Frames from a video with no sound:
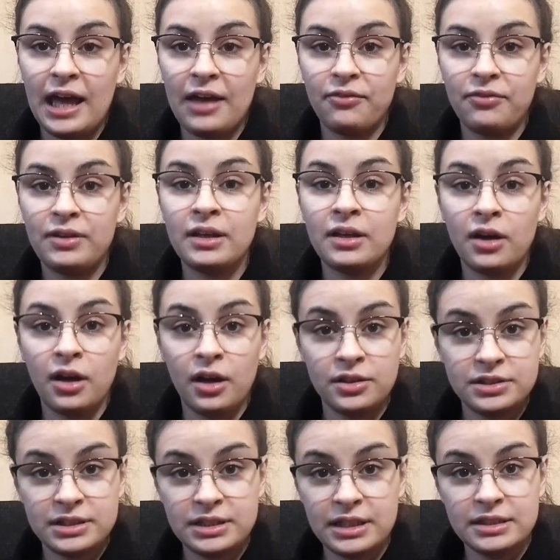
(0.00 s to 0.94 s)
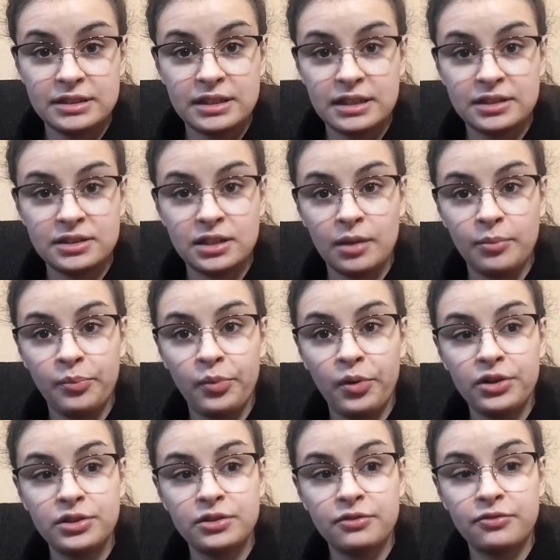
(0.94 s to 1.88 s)
incontinence at some
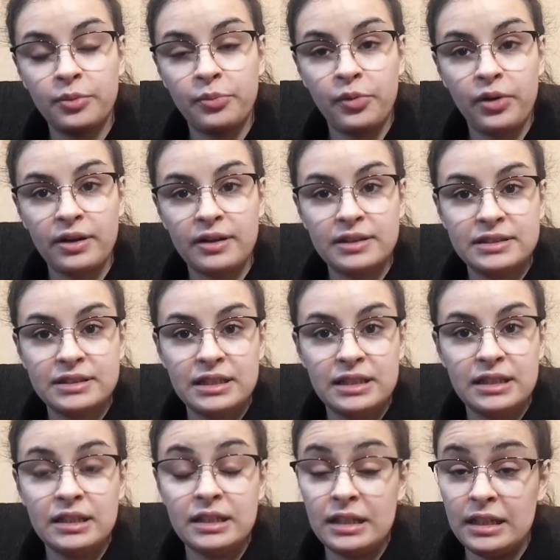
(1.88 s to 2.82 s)
point of the pregnancy.